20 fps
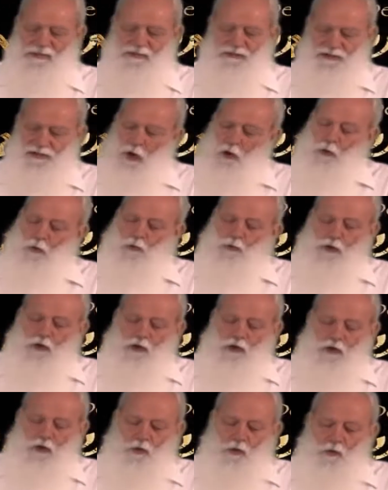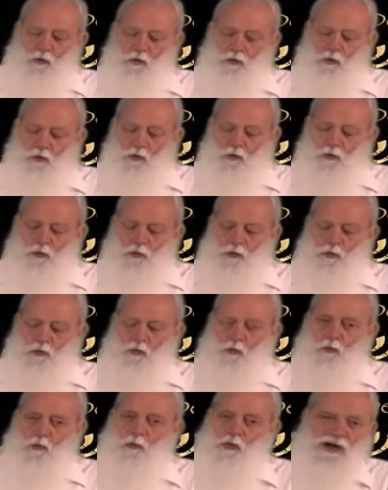So,
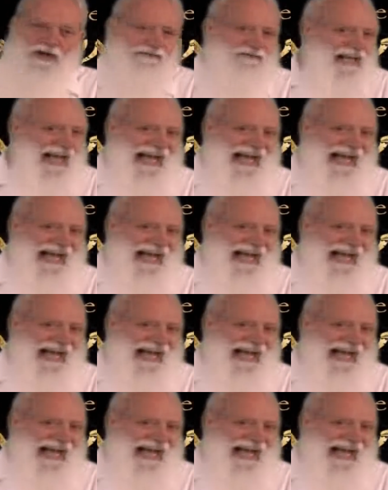we've